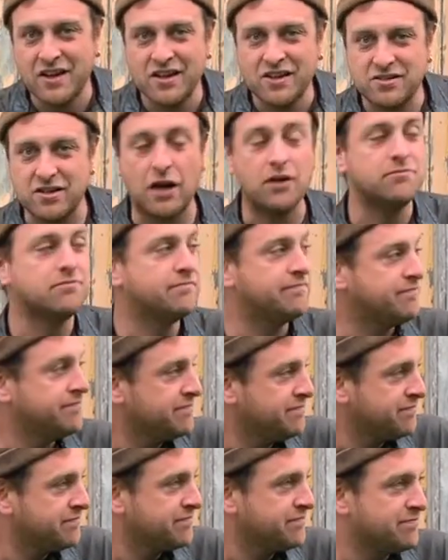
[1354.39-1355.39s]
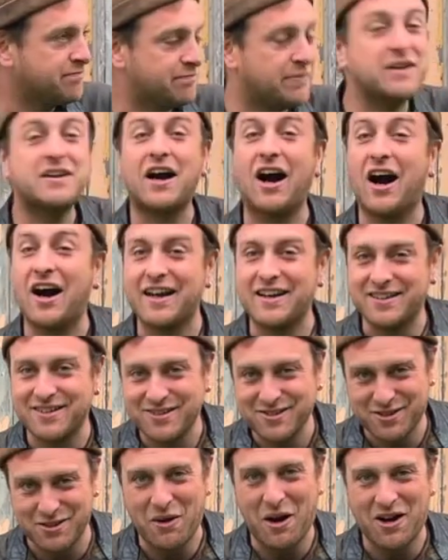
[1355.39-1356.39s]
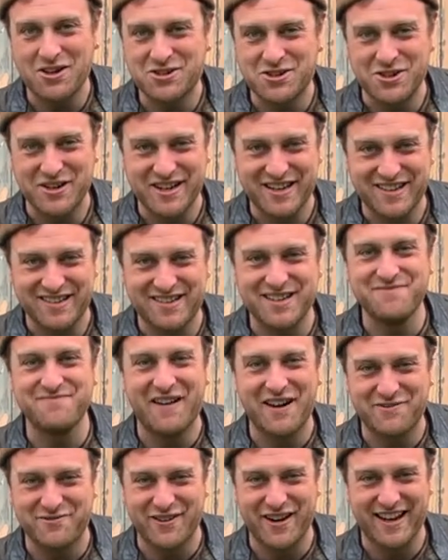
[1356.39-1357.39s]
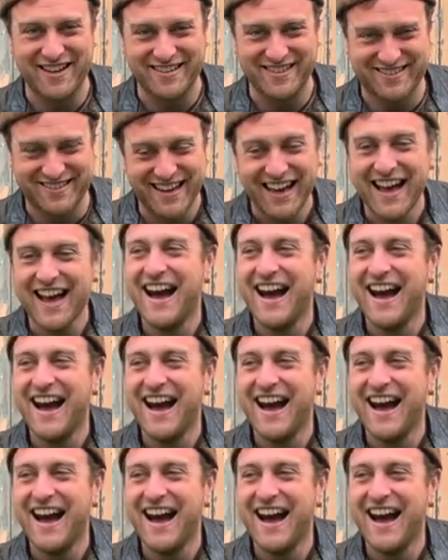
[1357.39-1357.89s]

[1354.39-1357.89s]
So, be kind to our trees, my friends.